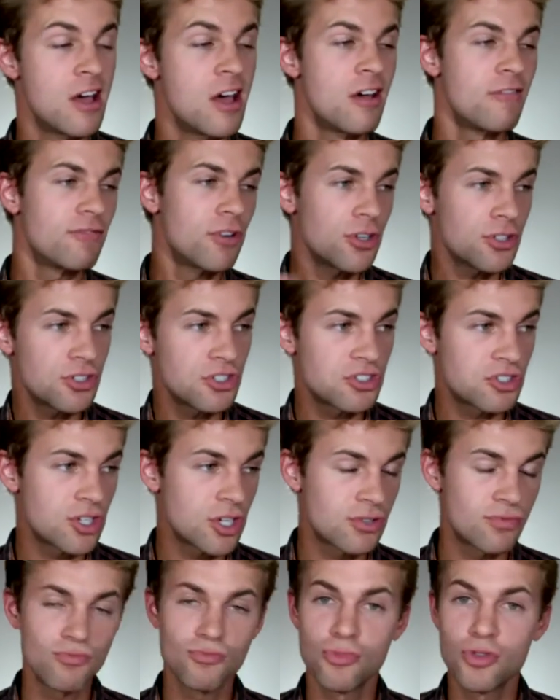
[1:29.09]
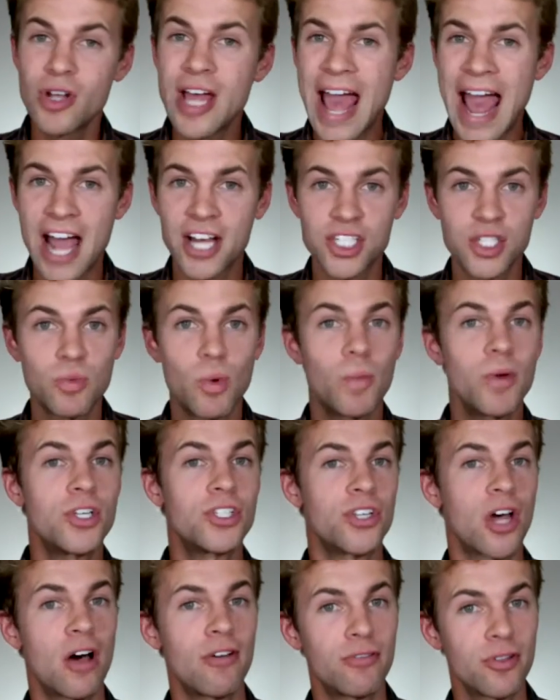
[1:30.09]
versus just rehashing what we
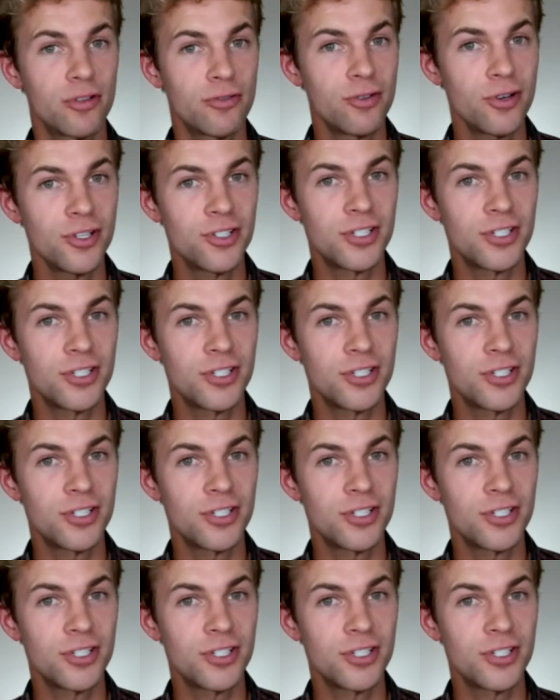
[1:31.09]
saw from the first